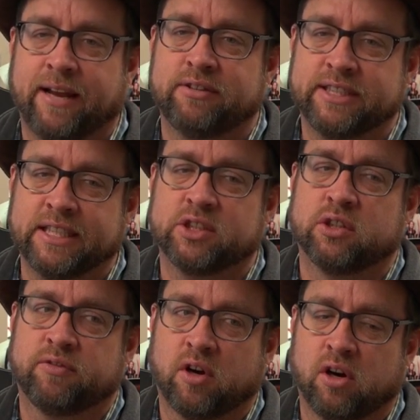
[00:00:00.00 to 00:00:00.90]
I've seen
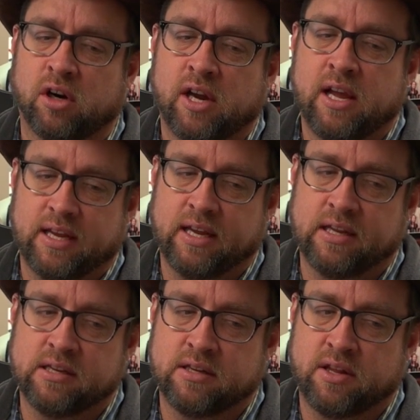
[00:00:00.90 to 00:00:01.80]
so far
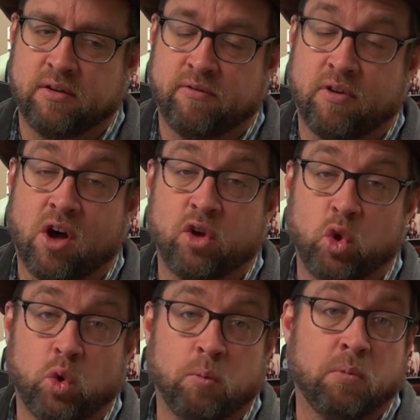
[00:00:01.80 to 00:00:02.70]
is the
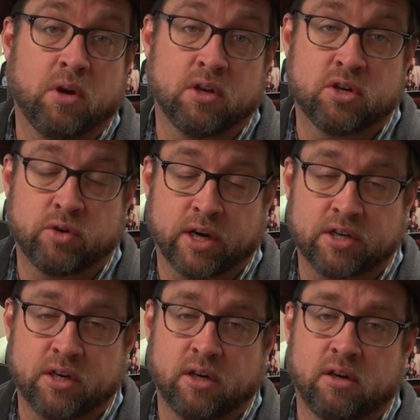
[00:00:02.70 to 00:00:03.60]
volume
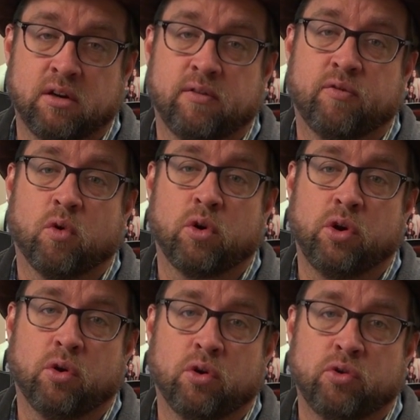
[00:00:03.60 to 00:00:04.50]
constriction for
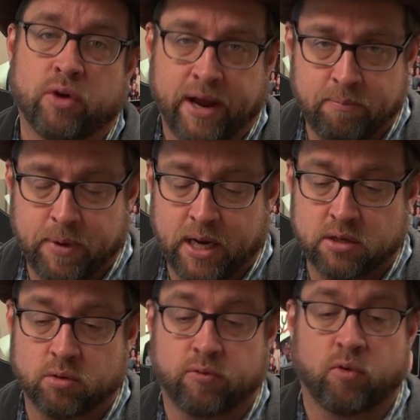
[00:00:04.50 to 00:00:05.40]
your drive
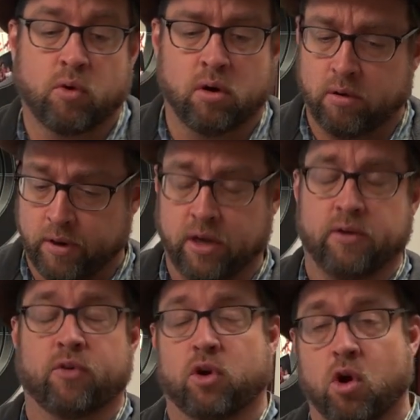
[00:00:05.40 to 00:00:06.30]
base, or for really
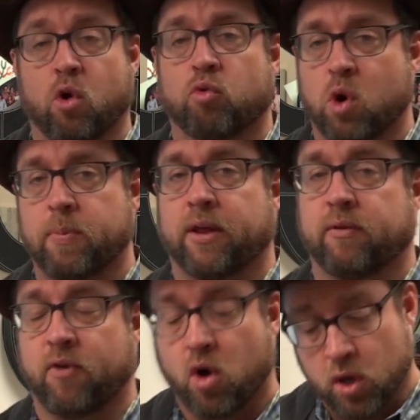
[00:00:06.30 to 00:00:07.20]
for your whole robot. The
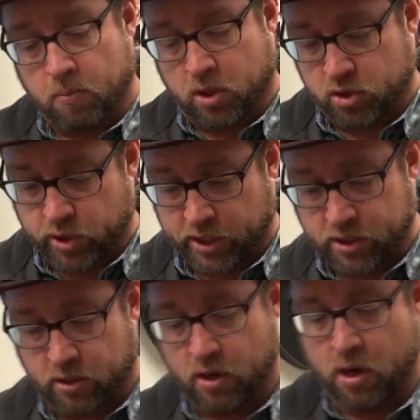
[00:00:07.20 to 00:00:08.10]
volume
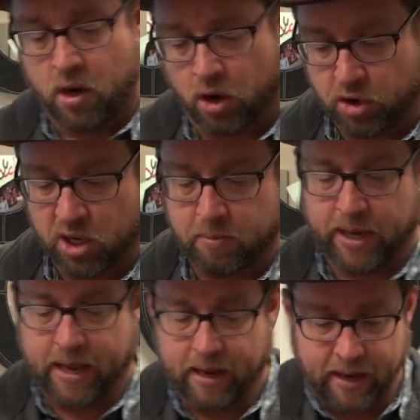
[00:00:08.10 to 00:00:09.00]
constriction, are you gonna
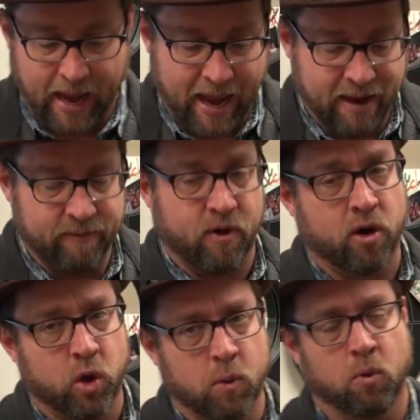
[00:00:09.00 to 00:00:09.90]
be at an A
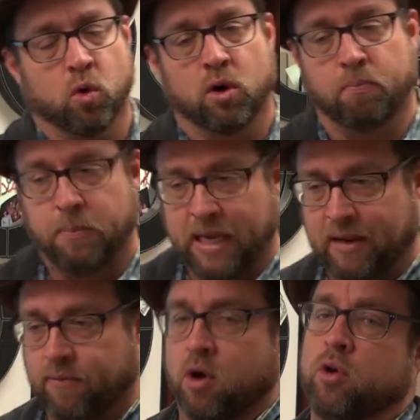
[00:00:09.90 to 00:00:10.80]
volume or a
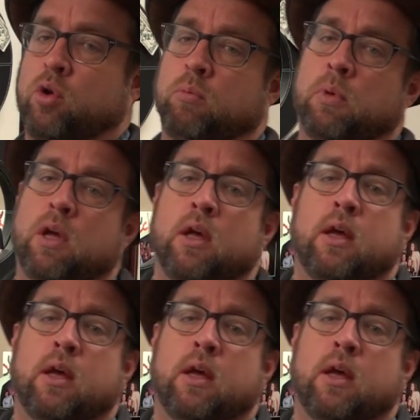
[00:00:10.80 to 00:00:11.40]
B volume?